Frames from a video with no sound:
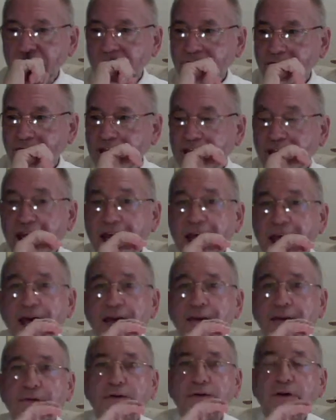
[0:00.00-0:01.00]
they
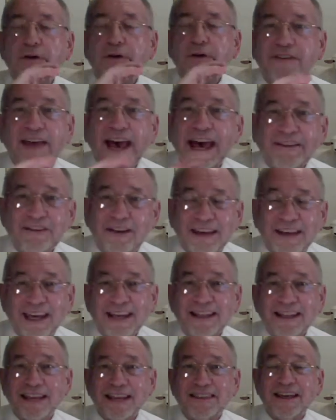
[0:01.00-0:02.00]
can't
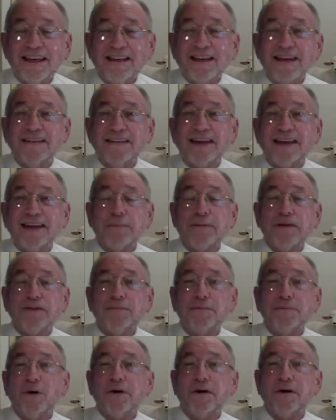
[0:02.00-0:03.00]
assassinate like they did Thomas
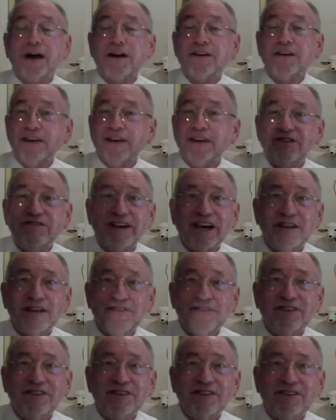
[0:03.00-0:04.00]
More or St. John
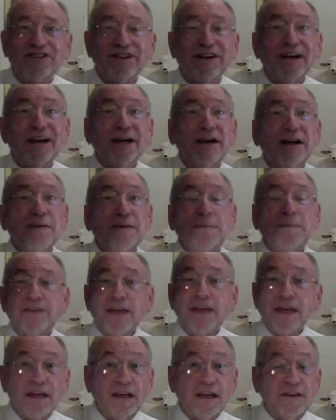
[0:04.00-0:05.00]
Fisher, but
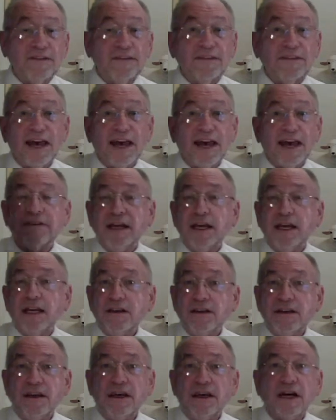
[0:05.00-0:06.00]
they can assassinate
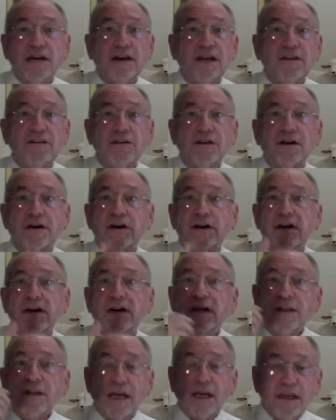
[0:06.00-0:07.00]
character.
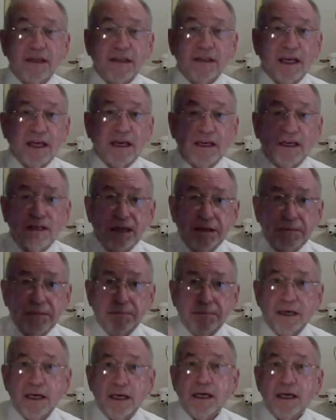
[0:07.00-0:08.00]
They could
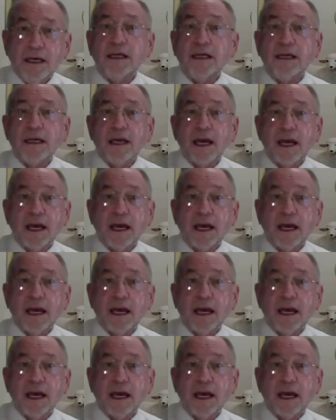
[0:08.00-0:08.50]
demean and